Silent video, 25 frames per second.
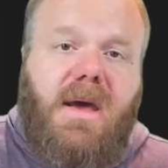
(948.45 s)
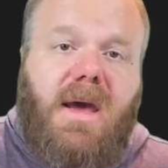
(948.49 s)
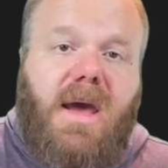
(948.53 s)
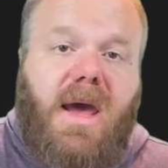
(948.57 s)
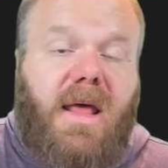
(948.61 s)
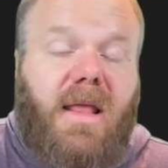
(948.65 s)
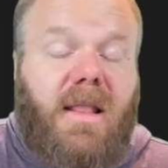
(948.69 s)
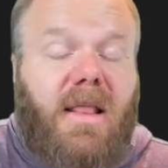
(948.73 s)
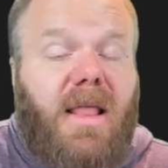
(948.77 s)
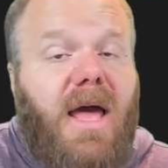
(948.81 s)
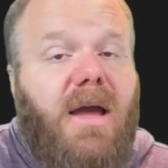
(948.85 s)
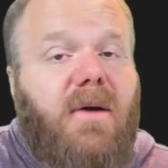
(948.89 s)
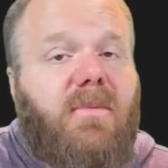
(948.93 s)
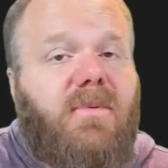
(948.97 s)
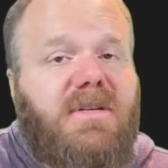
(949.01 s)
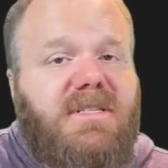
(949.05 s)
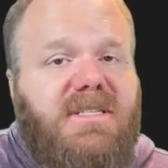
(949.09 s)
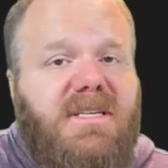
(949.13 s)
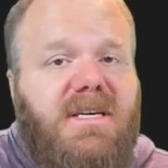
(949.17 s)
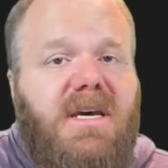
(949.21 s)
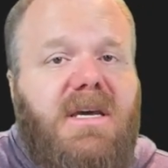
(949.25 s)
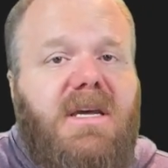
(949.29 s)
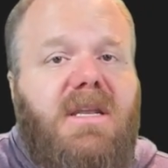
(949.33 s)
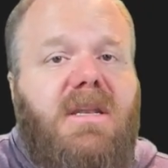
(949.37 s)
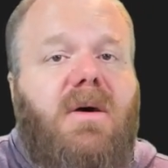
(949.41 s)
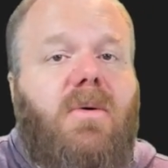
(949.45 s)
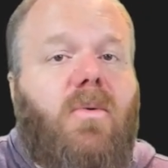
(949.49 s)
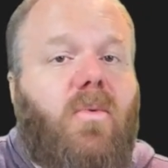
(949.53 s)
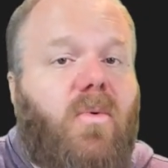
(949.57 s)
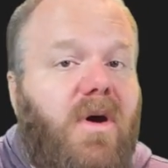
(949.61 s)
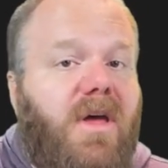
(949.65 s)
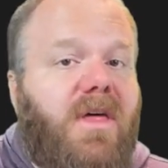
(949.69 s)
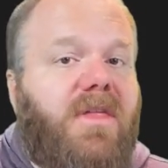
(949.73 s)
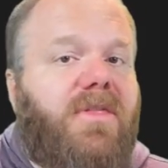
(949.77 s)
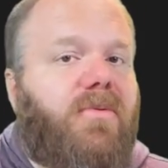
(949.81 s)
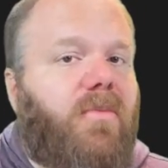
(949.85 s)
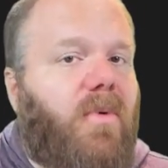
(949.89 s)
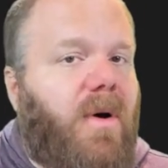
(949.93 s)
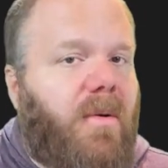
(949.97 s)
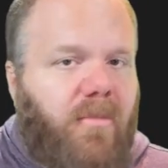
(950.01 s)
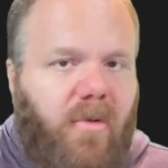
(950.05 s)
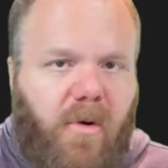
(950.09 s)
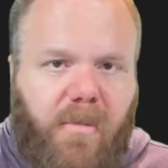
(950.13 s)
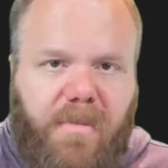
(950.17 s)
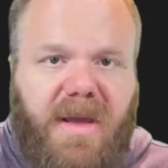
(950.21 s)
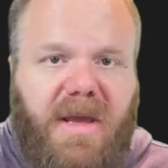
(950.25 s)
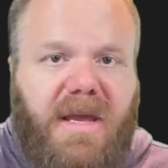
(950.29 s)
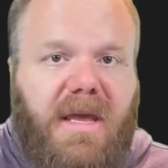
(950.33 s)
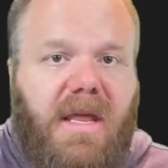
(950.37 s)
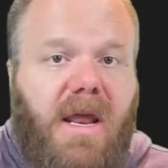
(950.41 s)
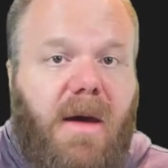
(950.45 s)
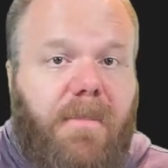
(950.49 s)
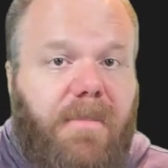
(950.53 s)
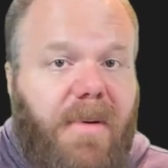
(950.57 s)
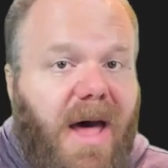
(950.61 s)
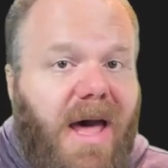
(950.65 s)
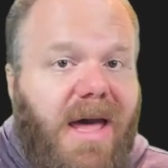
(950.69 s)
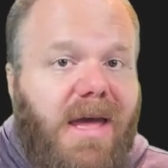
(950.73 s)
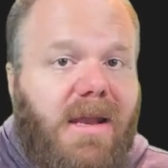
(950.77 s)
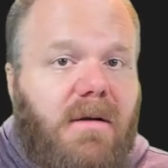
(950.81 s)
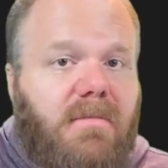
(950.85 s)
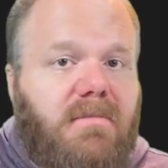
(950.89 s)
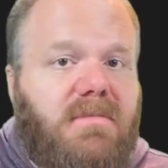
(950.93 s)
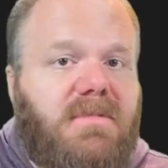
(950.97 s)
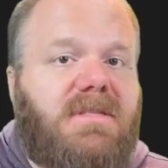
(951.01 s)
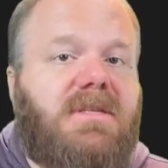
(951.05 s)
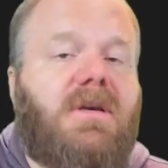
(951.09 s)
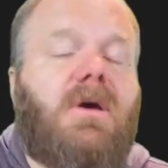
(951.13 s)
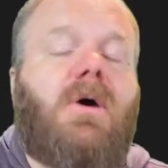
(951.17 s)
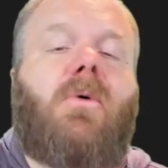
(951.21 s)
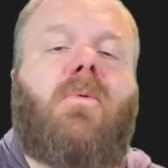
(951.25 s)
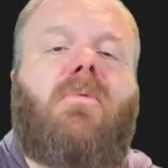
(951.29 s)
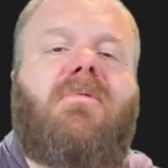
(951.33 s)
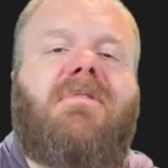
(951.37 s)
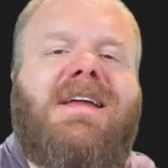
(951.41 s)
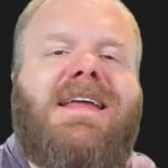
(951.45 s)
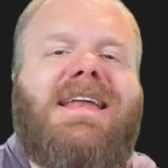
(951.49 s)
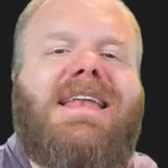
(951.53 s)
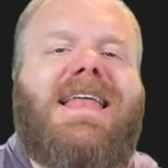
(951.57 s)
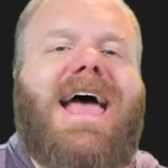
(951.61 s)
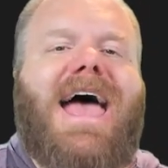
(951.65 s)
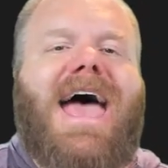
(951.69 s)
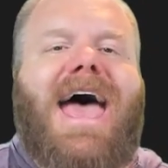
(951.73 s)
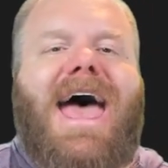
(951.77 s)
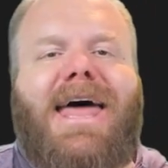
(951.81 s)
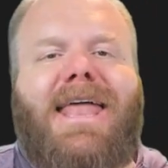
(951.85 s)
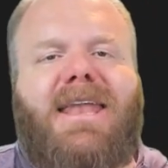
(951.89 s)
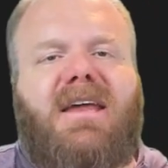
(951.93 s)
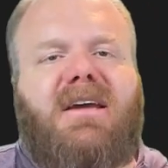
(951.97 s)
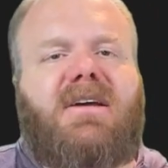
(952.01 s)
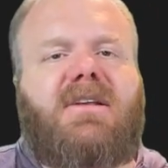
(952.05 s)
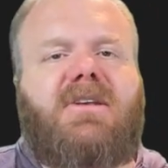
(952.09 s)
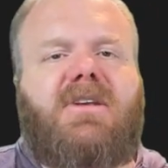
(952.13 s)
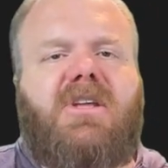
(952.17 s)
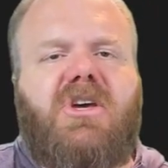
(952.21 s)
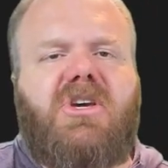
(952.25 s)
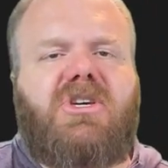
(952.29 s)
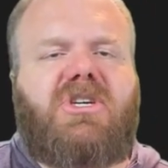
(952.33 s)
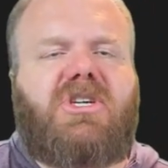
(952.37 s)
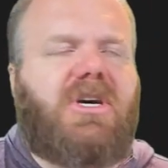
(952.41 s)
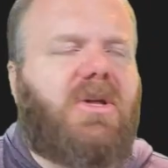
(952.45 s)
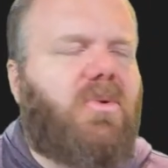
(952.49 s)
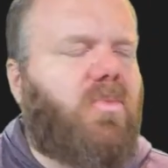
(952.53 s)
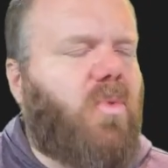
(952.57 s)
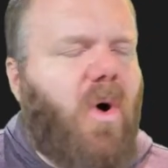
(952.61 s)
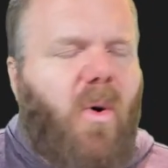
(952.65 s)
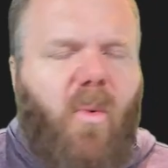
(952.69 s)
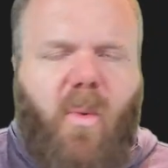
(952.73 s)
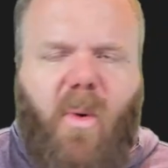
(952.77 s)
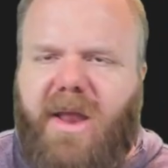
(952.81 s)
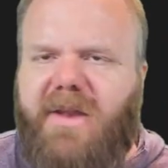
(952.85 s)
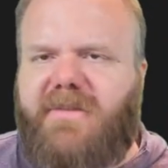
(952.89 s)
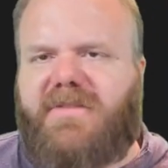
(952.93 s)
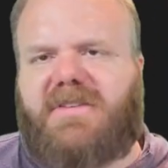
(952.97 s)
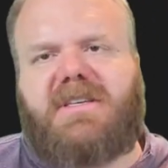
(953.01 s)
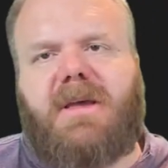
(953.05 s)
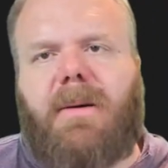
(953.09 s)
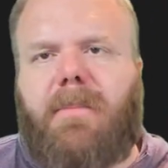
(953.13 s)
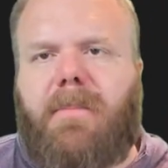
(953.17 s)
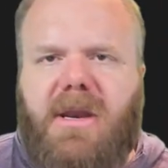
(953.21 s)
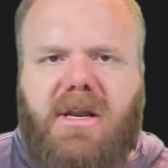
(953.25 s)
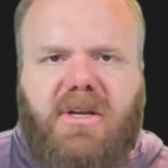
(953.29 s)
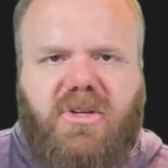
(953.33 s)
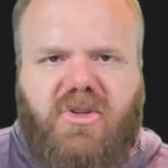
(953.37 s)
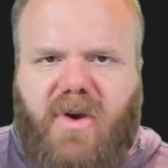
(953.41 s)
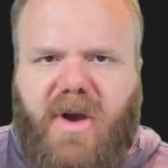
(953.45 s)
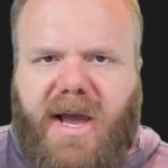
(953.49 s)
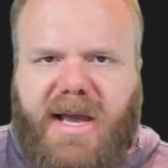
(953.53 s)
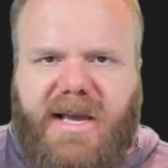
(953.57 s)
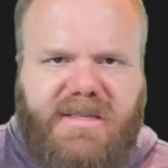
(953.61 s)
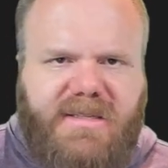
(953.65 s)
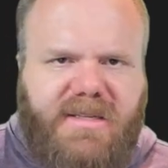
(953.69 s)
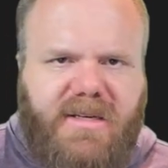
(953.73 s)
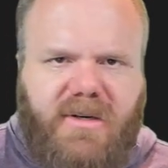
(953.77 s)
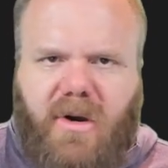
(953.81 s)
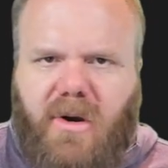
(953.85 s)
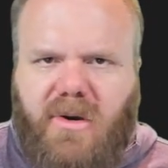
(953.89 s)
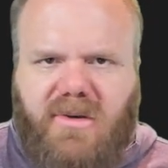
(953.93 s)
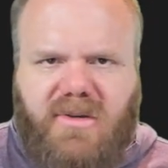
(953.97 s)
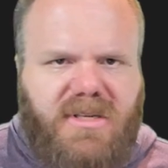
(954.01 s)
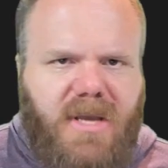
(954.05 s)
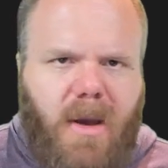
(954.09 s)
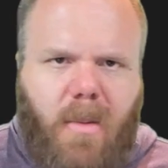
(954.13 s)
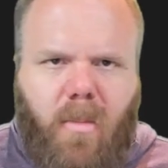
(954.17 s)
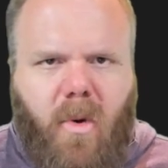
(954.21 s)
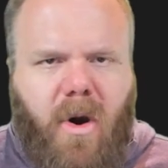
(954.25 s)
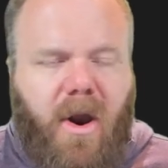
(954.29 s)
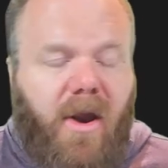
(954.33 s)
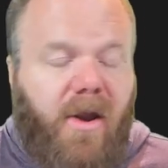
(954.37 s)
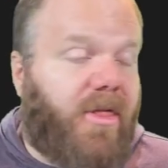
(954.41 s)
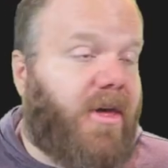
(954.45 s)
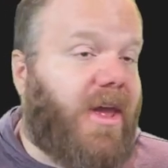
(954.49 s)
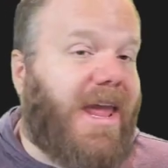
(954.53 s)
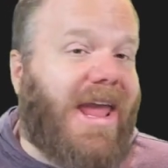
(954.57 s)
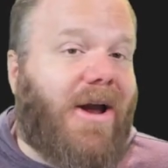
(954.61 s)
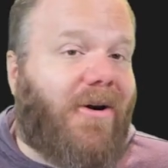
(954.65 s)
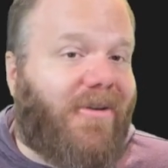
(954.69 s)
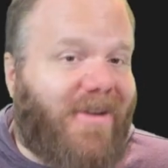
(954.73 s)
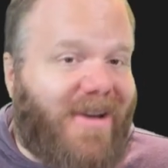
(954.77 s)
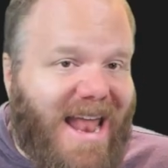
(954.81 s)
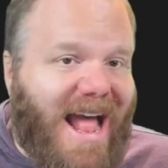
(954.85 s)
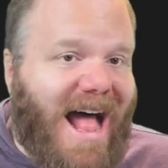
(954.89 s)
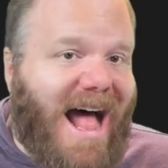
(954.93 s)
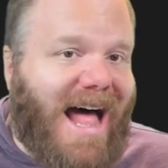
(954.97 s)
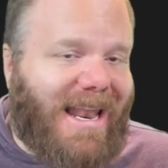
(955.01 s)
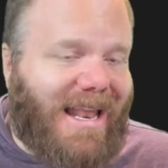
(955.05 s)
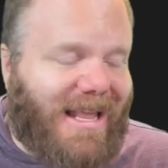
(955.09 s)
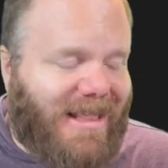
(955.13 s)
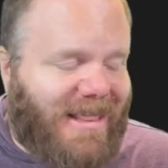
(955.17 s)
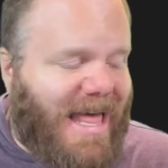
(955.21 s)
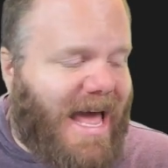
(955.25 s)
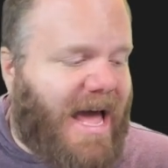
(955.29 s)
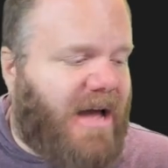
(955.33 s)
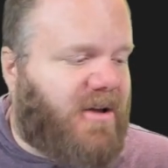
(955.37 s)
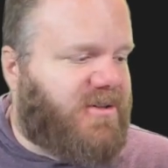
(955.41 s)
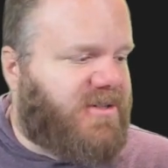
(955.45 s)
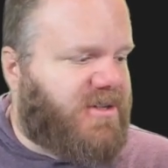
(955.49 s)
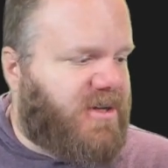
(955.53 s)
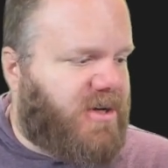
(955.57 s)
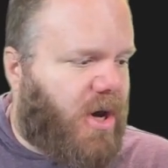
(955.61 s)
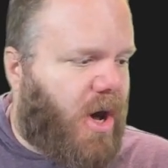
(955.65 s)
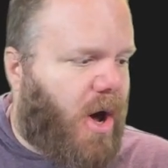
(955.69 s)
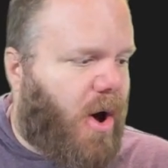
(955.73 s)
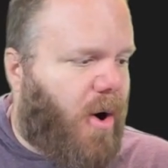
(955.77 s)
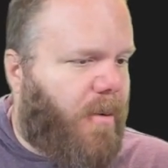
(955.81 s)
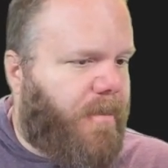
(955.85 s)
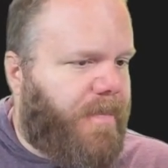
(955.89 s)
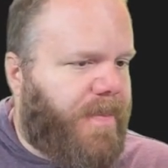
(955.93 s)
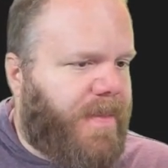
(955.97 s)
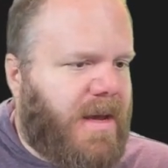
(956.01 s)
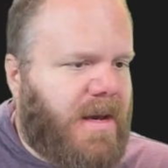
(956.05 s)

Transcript: And like we did with when we're picking up items, we need to add a condition. Well, what if somebody tries to go somewhere they are not allowed to go?